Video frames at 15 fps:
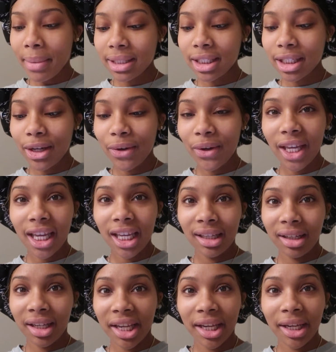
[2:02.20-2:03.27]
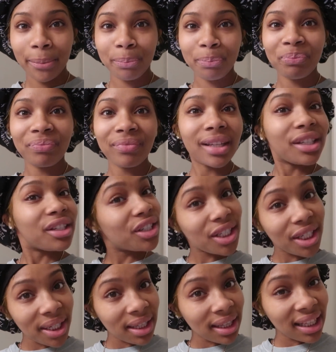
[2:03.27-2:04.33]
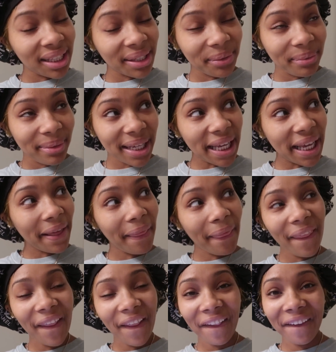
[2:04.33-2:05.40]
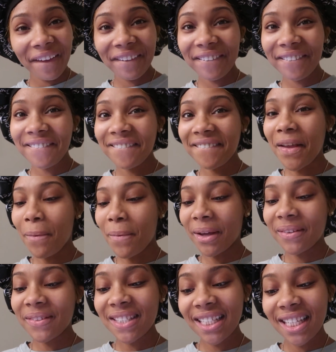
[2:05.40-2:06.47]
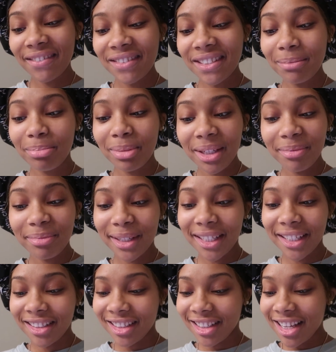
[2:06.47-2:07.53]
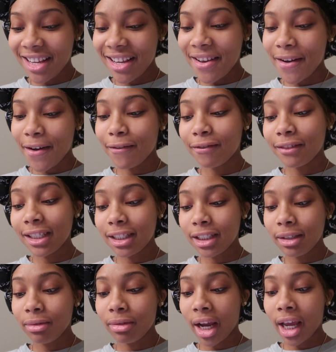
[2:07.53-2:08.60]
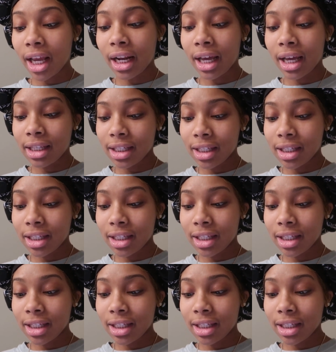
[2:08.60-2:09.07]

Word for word: I'm about to go ahead and chill a little bit. And we're gonna see if she peep it. Hopefully she recognize